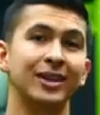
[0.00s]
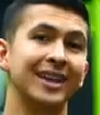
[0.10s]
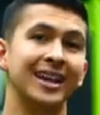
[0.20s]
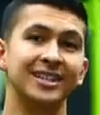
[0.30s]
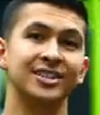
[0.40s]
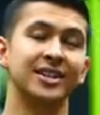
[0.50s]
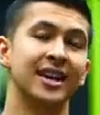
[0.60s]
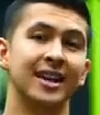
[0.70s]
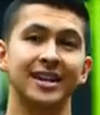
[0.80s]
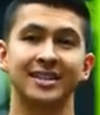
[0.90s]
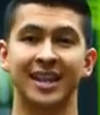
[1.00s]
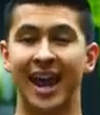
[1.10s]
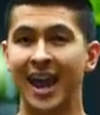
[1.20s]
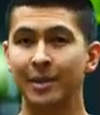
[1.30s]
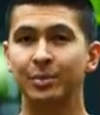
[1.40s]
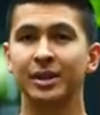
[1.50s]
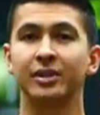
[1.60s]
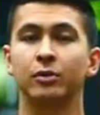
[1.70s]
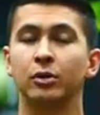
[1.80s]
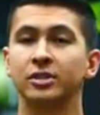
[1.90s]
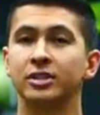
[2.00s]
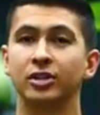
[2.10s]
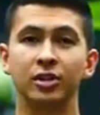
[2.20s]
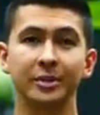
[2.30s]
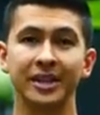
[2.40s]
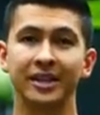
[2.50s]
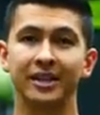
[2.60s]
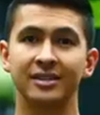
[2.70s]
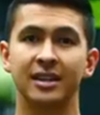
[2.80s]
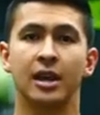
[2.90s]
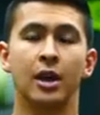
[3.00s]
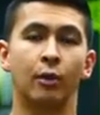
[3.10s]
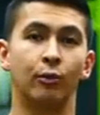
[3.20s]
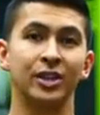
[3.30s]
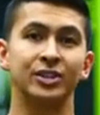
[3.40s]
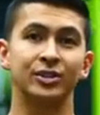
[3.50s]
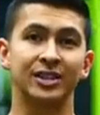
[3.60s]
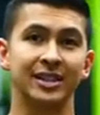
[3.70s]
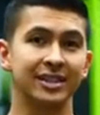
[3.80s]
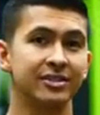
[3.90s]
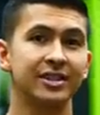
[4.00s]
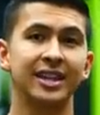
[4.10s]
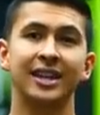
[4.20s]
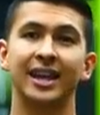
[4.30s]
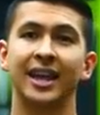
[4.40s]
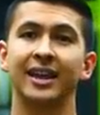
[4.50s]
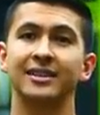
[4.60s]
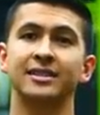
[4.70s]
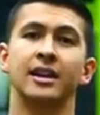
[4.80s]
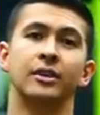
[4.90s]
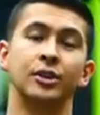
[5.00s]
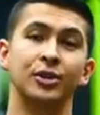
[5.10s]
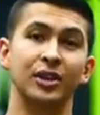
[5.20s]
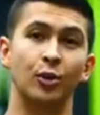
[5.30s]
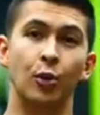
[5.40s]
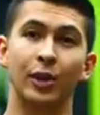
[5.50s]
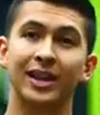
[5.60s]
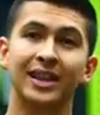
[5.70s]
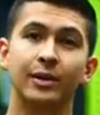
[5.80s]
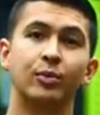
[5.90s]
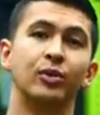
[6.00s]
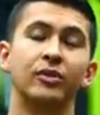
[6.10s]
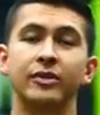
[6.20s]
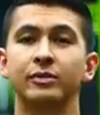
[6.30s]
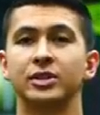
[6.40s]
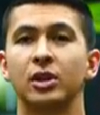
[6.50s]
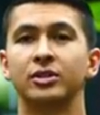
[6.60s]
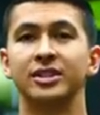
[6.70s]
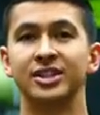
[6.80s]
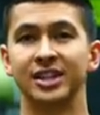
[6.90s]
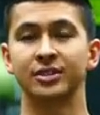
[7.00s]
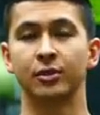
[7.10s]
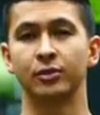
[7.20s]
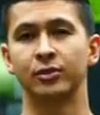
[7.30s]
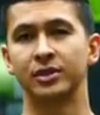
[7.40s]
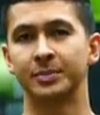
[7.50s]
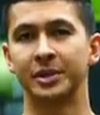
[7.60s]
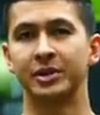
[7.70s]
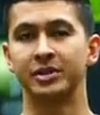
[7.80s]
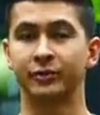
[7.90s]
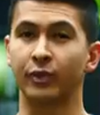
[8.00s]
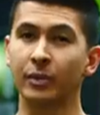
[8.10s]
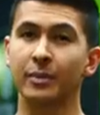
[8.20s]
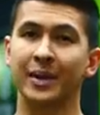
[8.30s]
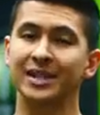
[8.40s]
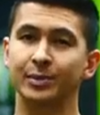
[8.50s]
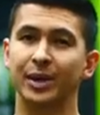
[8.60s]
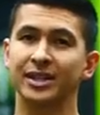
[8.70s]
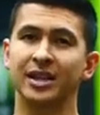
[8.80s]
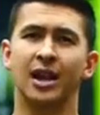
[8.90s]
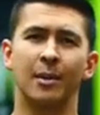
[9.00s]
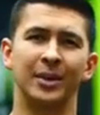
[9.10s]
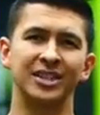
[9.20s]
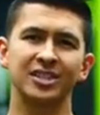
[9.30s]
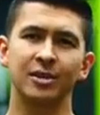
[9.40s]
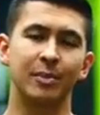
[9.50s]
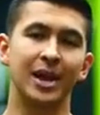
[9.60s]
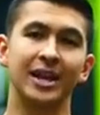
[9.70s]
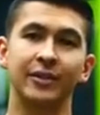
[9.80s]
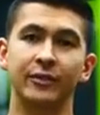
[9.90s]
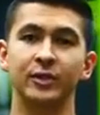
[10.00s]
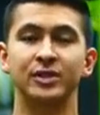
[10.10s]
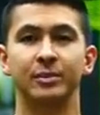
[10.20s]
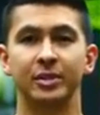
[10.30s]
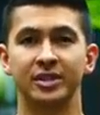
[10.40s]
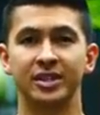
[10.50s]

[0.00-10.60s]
yes, genetics can play a role in determining this, research clearly indicates that you can quickly improve the resulting chest growth you experience from the bench press by just applying a few simple